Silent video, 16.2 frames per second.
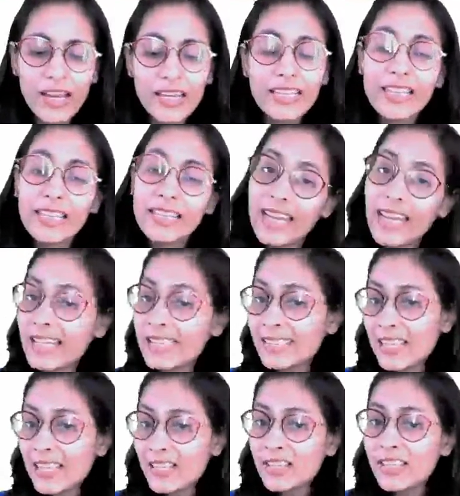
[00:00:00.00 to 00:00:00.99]
and in the
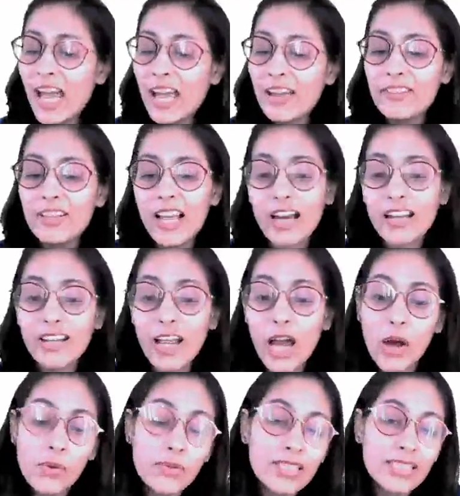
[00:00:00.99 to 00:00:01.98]
next session I will
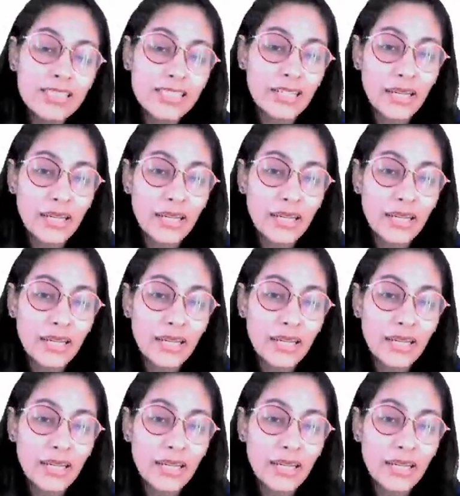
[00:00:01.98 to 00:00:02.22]
announce the